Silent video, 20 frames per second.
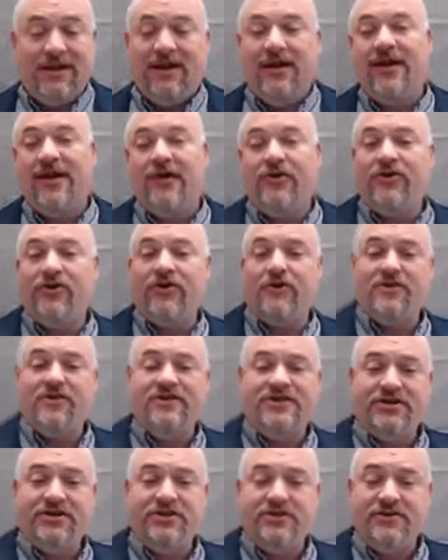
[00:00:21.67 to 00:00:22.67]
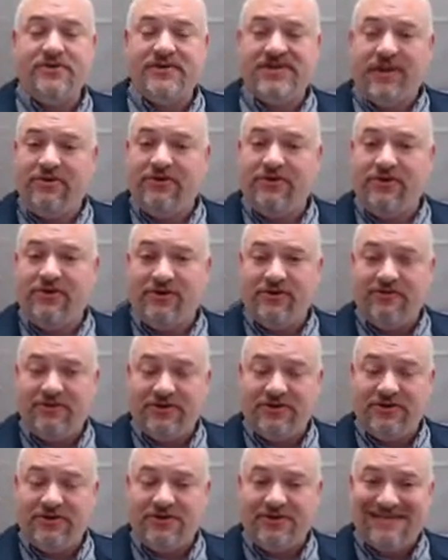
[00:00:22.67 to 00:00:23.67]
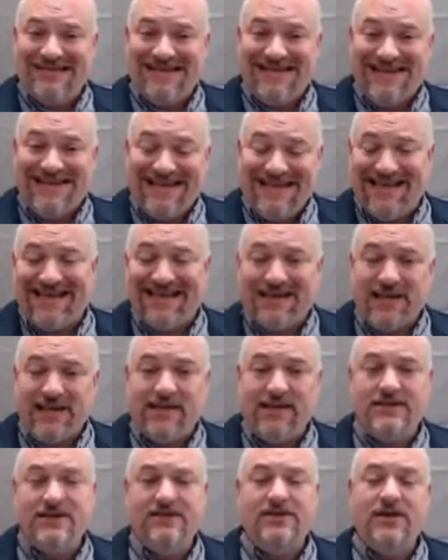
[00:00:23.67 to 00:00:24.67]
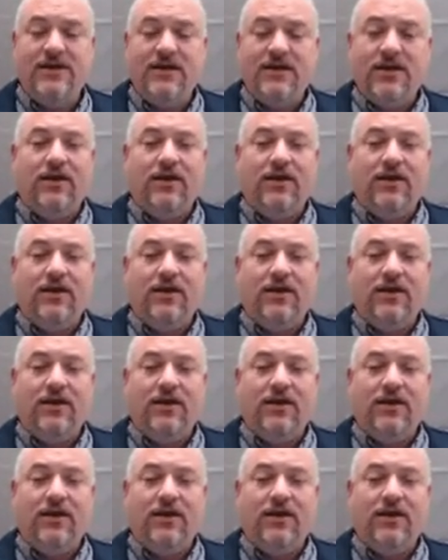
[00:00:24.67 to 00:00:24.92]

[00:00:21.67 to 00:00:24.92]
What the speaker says: and how nervous tissue is able to do the functions it does